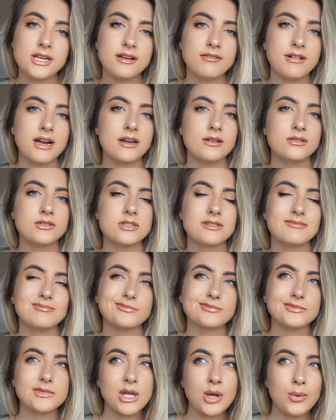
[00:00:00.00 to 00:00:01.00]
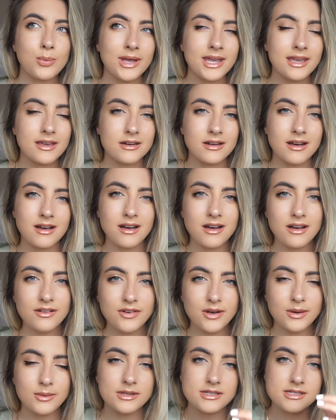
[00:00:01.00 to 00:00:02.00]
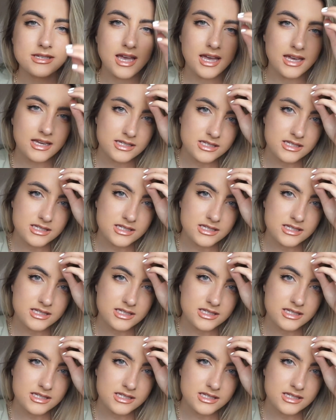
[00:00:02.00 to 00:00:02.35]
around a week and a half, I would say.